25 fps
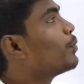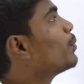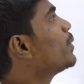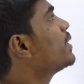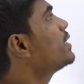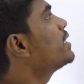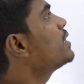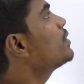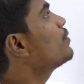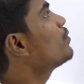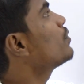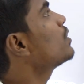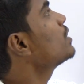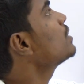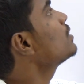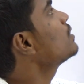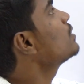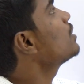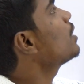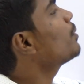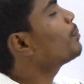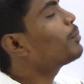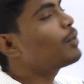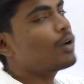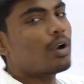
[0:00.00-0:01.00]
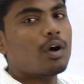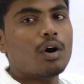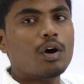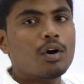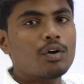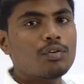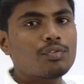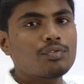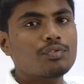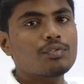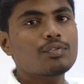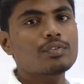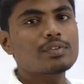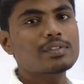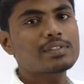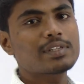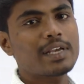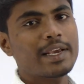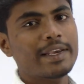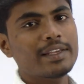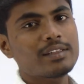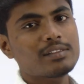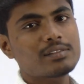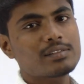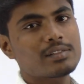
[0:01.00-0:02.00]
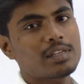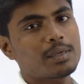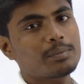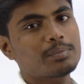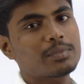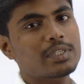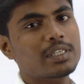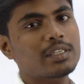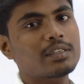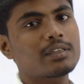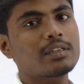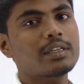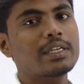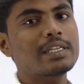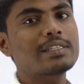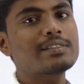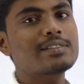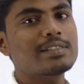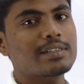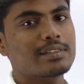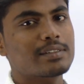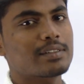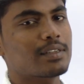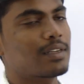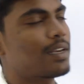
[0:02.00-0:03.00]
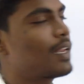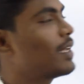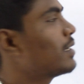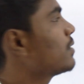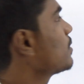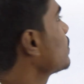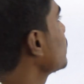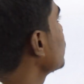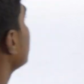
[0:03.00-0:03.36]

which is first chapter of science subject in 6th class.